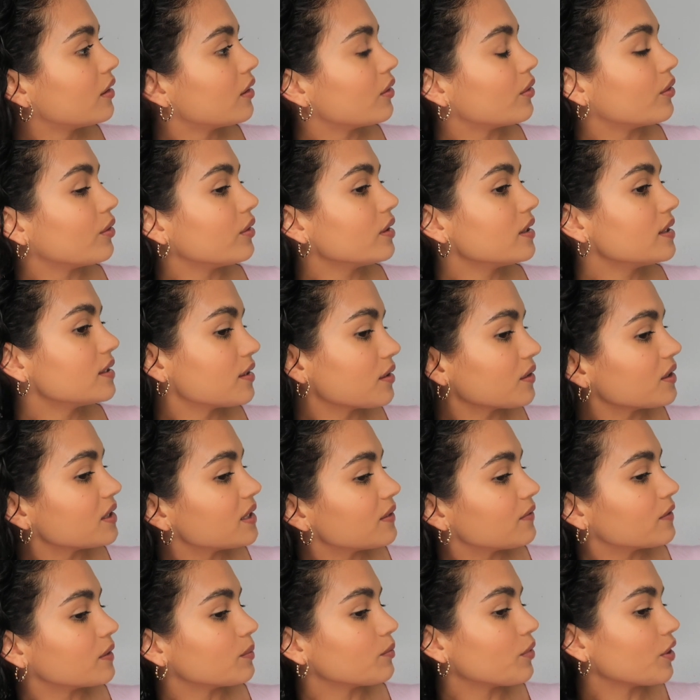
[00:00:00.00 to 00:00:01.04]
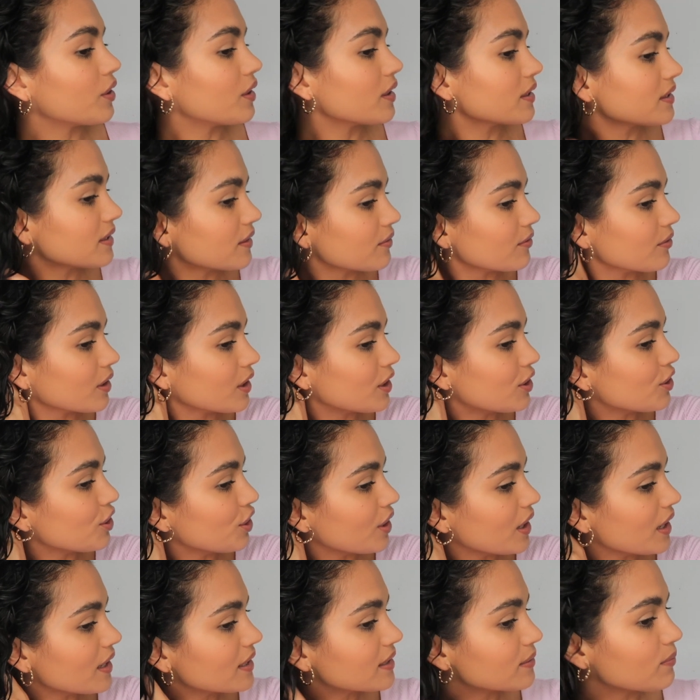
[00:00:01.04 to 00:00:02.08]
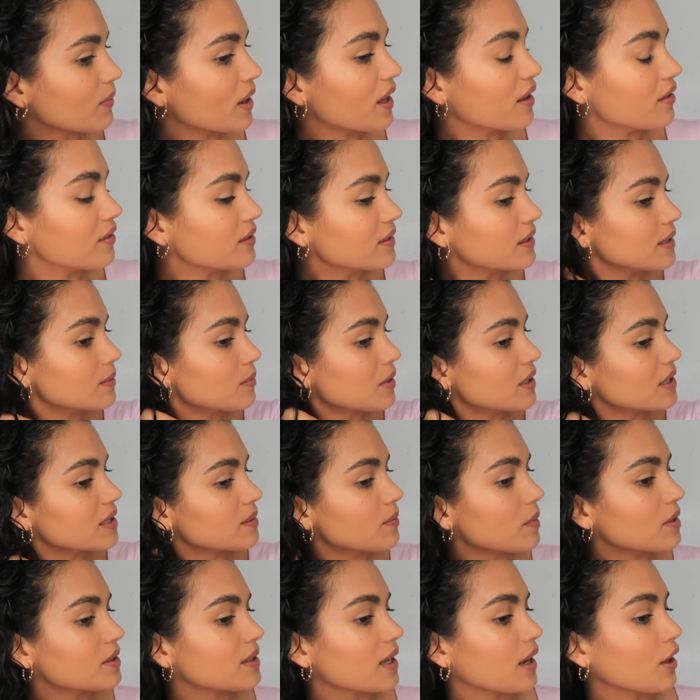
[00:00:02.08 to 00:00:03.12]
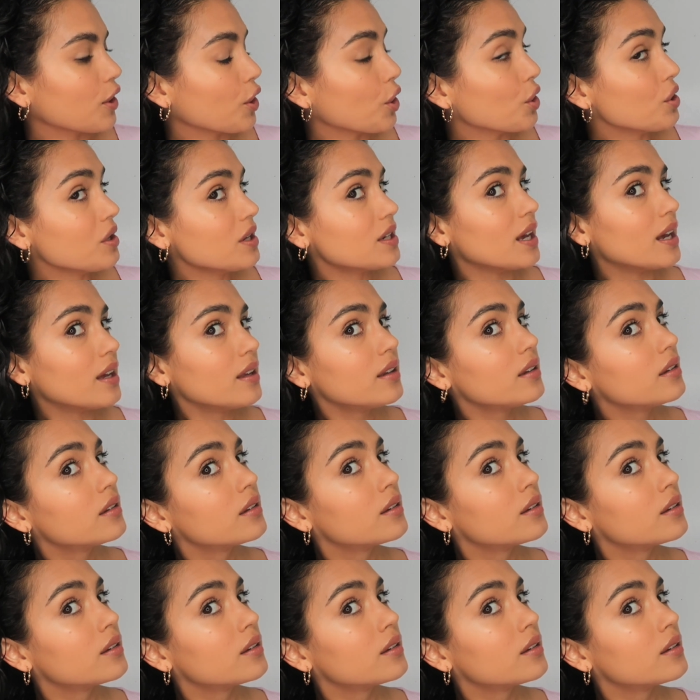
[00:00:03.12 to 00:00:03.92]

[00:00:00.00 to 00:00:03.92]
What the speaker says: All these 3 different products have really unique smells. This one smells like coconut.